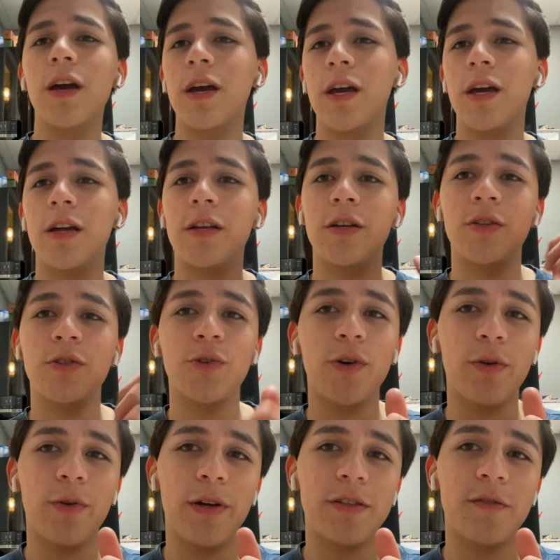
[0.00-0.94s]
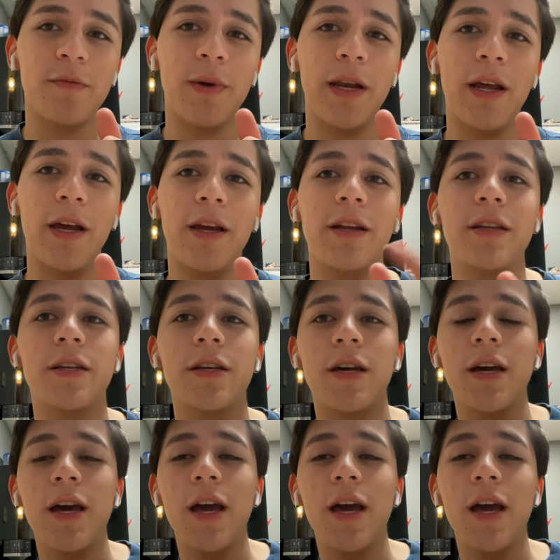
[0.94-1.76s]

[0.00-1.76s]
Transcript: and enjoy the rest of my night.